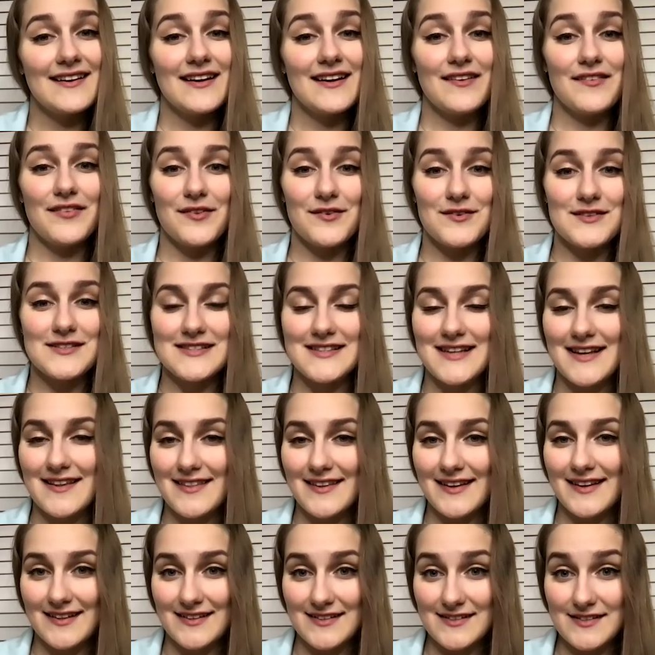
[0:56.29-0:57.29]
If there is
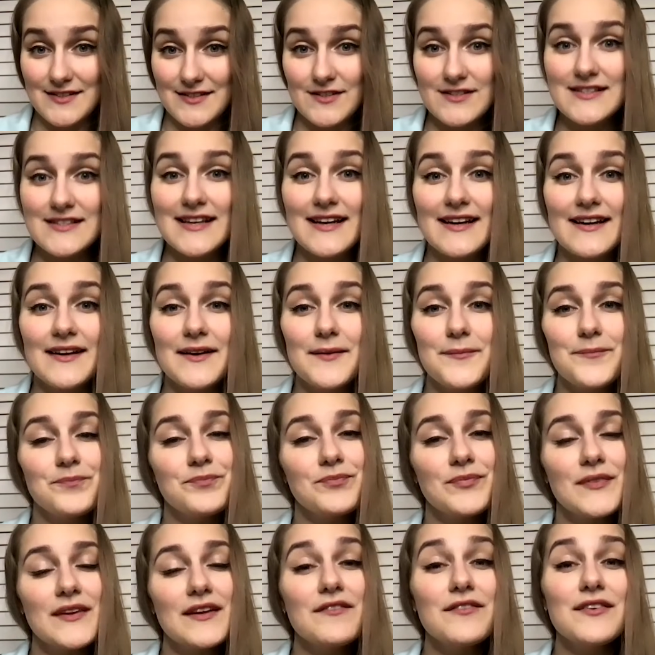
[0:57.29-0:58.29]
nothing else to say,
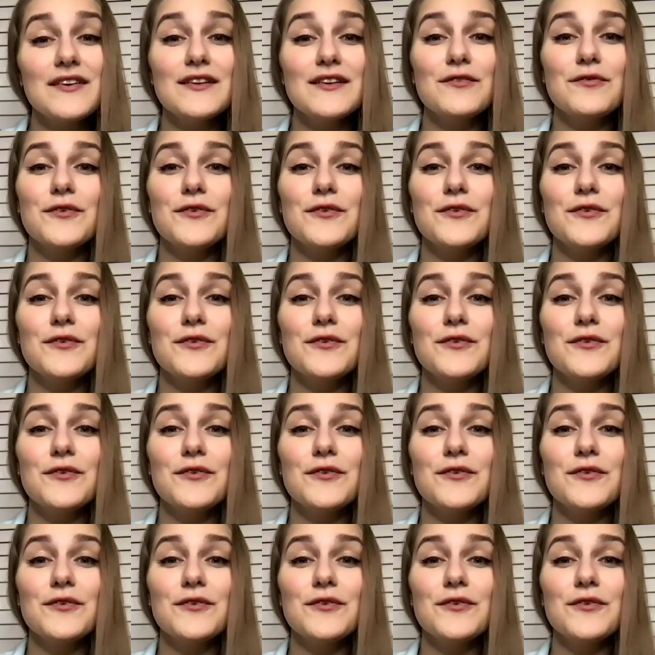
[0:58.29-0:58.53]
feel